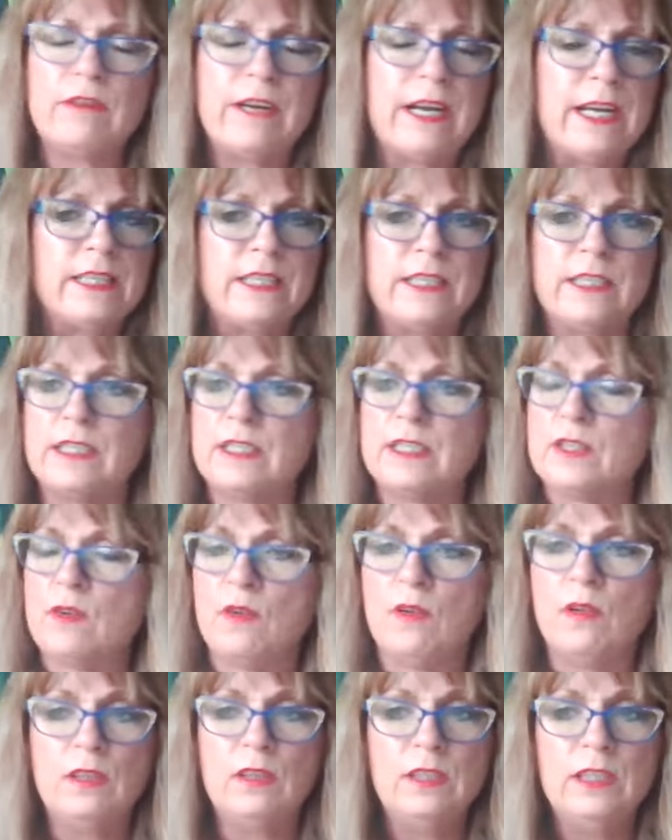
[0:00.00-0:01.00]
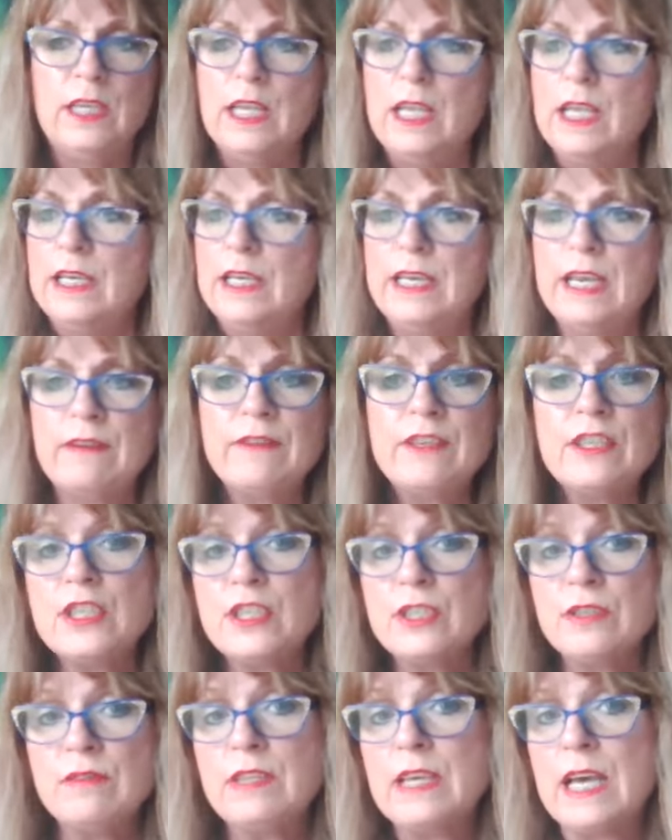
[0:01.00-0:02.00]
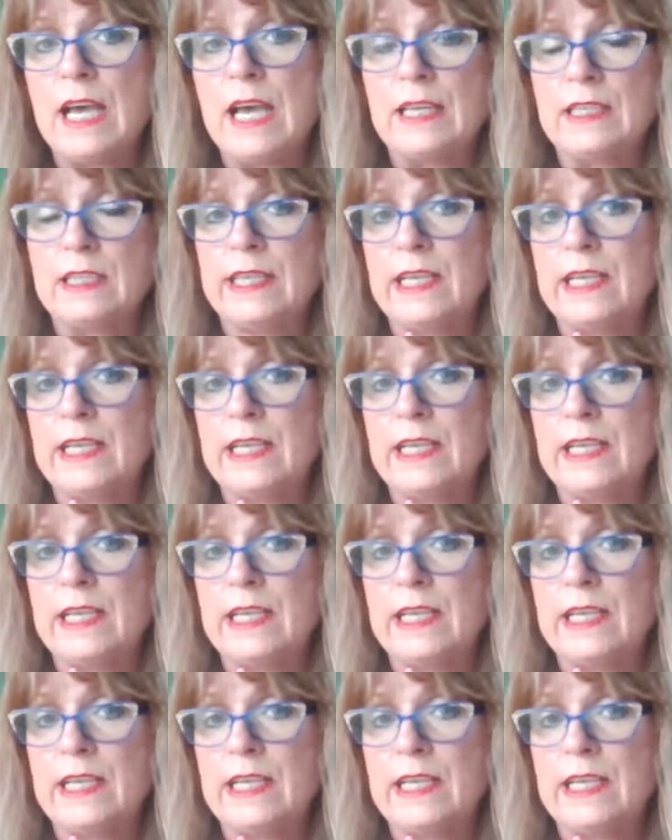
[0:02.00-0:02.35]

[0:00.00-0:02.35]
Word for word: for granted at all. Never do that.